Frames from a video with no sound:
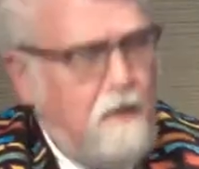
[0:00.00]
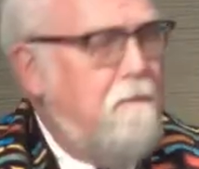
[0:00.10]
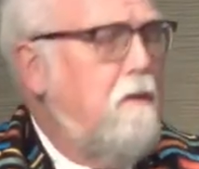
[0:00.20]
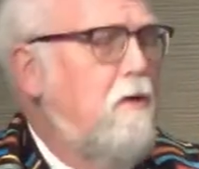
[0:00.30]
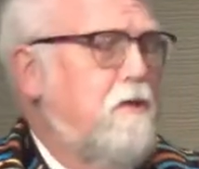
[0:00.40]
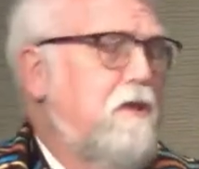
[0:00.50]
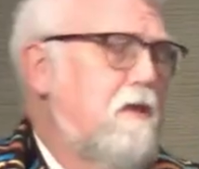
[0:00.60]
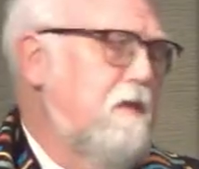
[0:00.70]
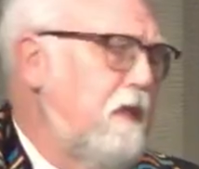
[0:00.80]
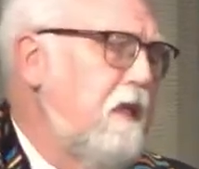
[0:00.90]

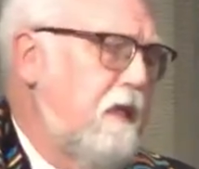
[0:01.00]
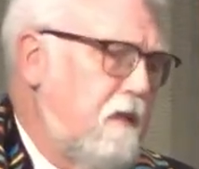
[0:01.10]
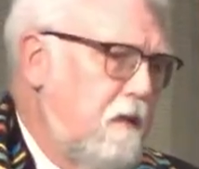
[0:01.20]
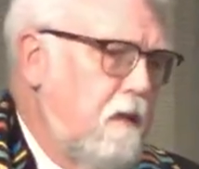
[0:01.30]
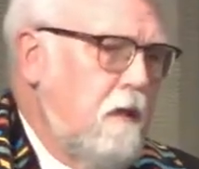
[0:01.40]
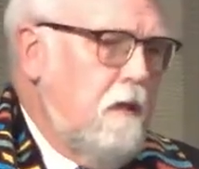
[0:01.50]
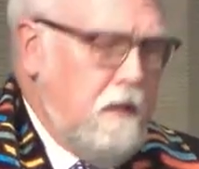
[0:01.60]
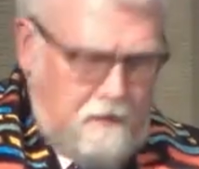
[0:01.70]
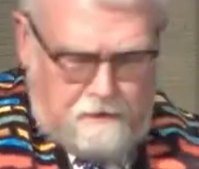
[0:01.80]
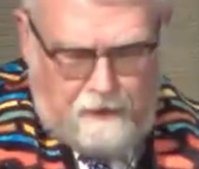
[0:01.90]
emotional need
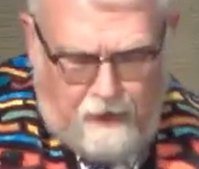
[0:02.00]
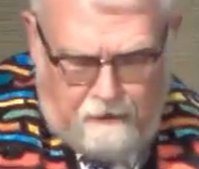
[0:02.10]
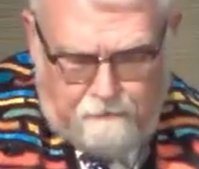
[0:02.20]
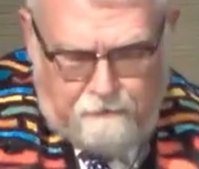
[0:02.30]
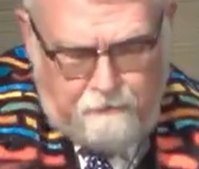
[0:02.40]
is love.